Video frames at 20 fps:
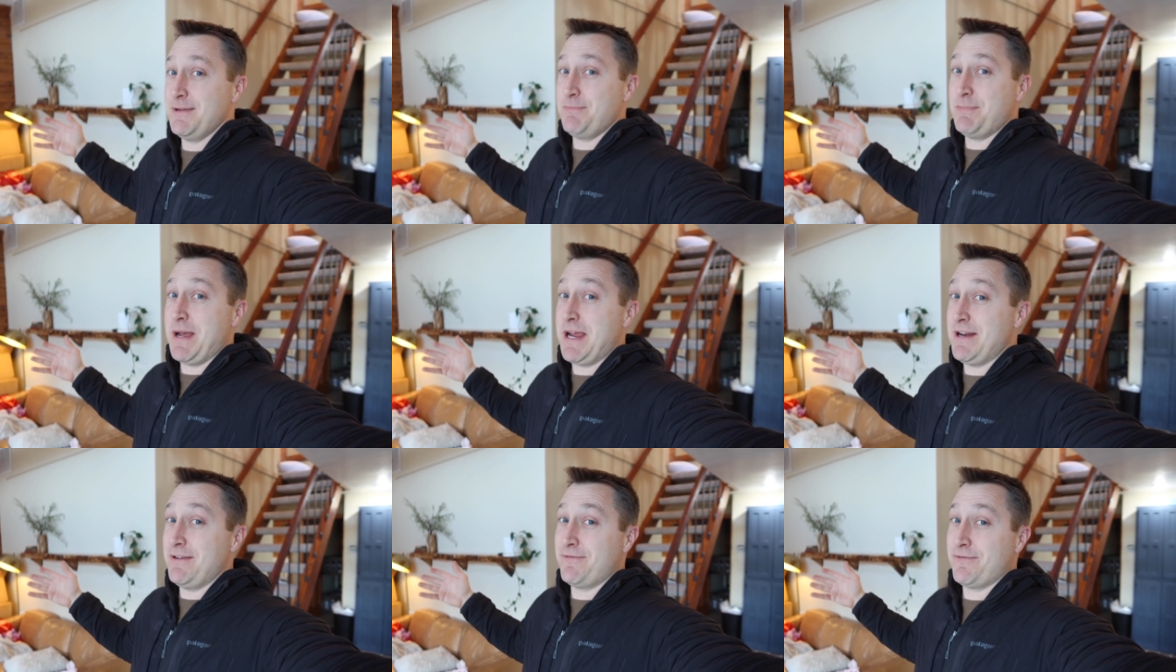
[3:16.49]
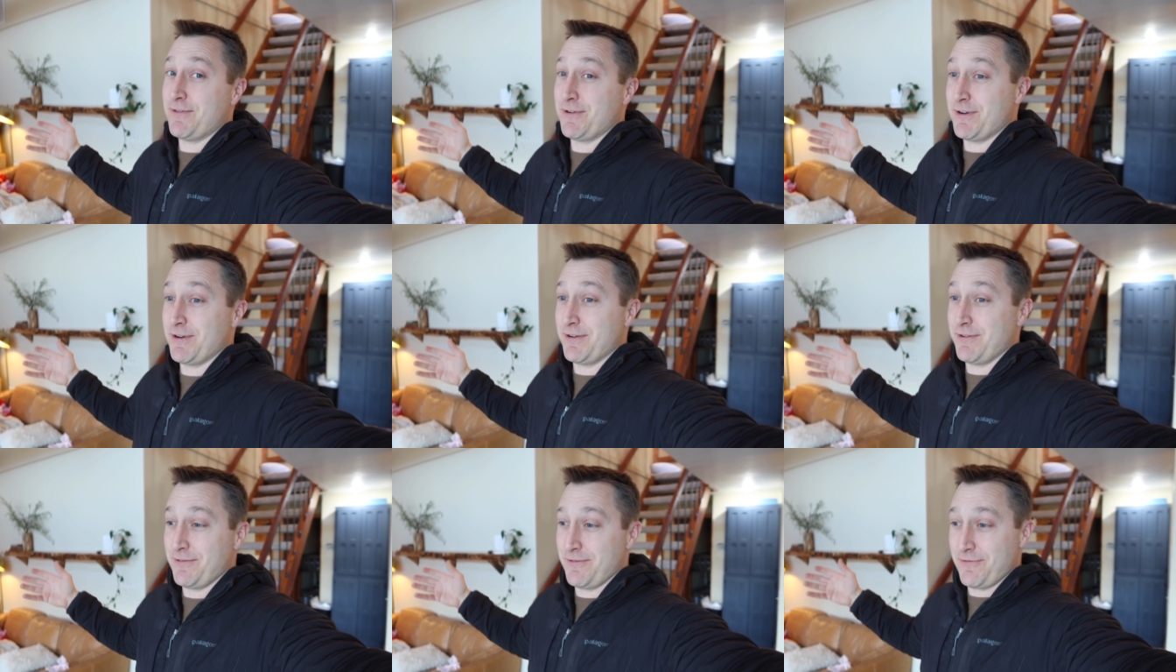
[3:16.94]
paid,
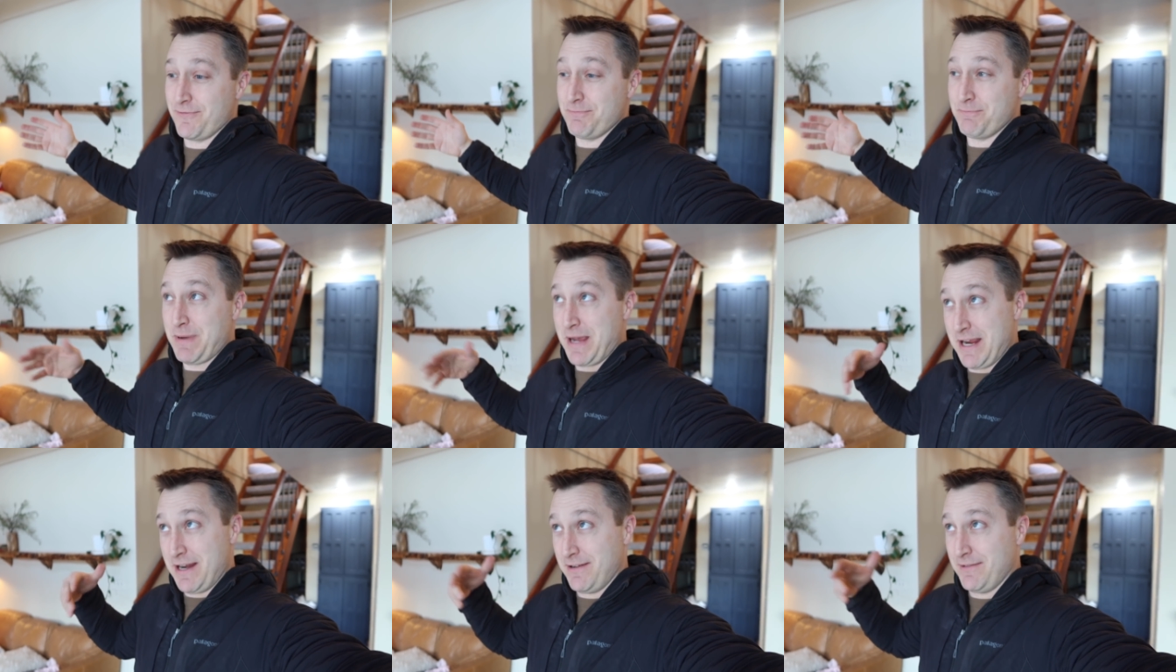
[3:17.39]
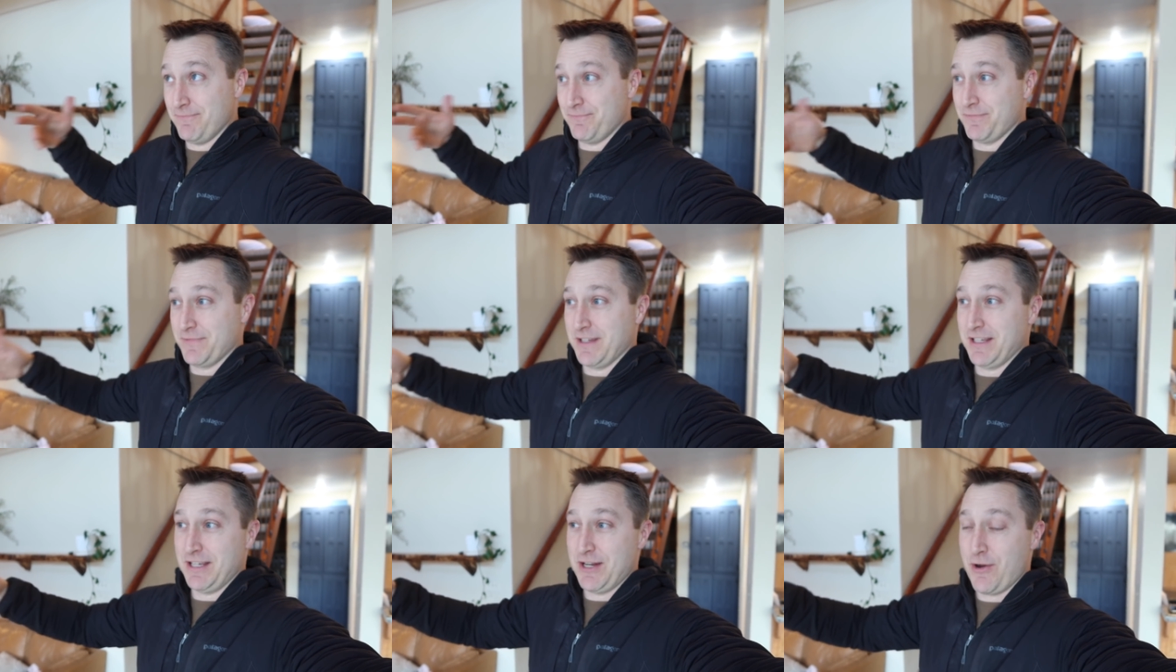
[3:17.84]

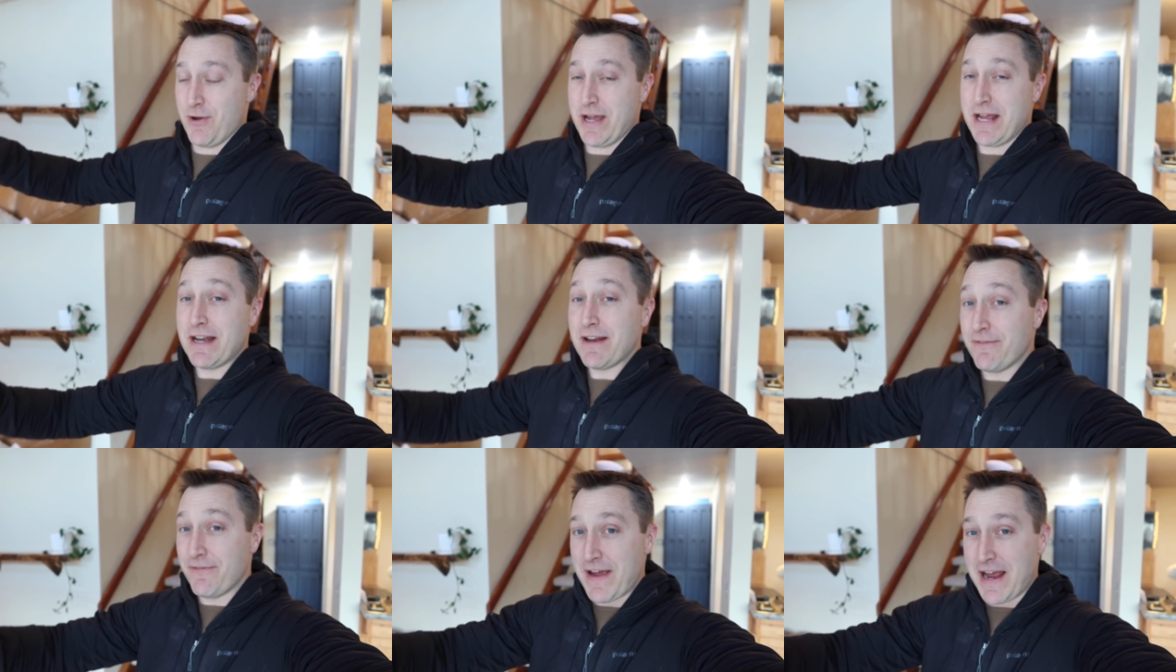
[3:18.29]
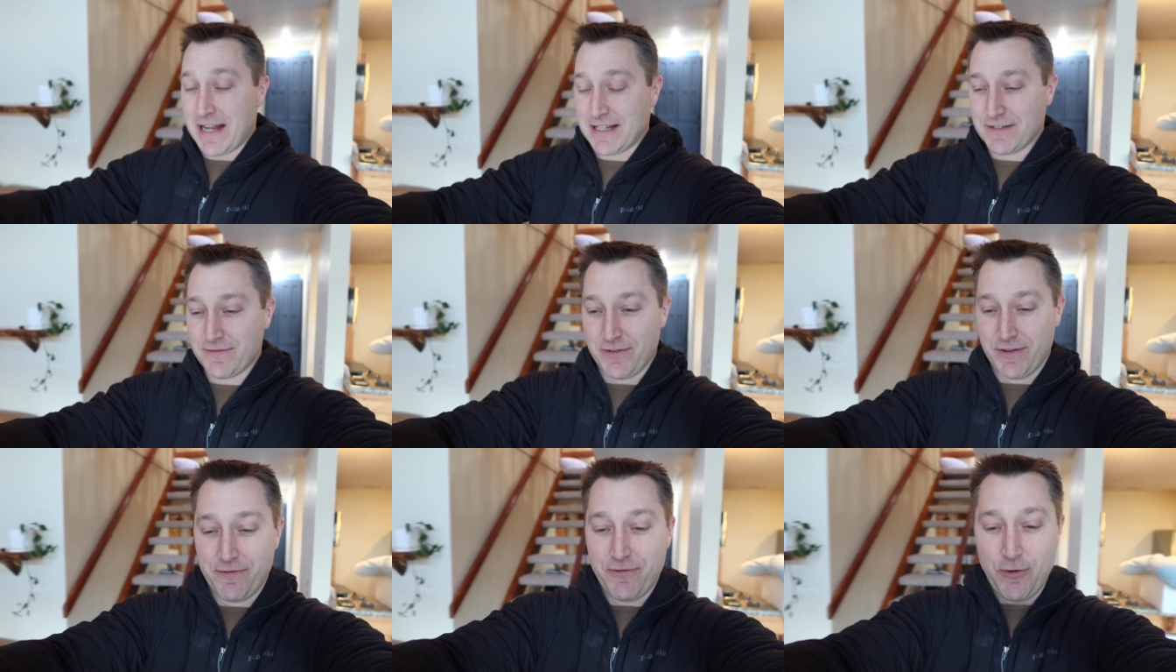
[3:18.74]
you know, in
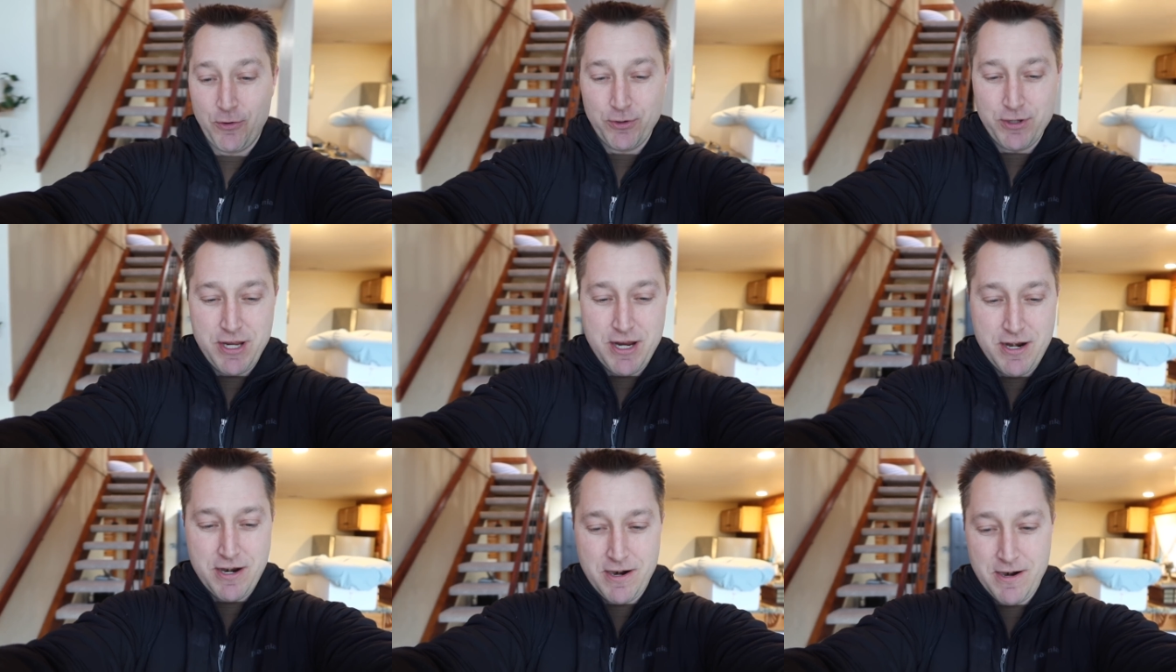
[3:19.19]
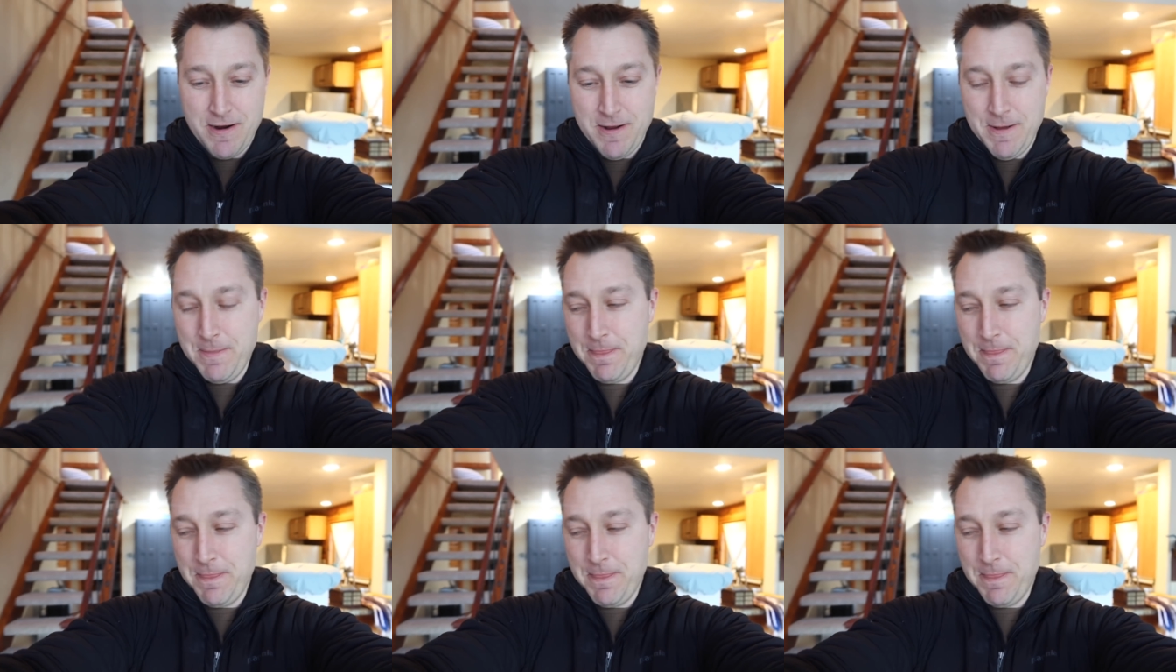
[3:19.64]
advance for the full year.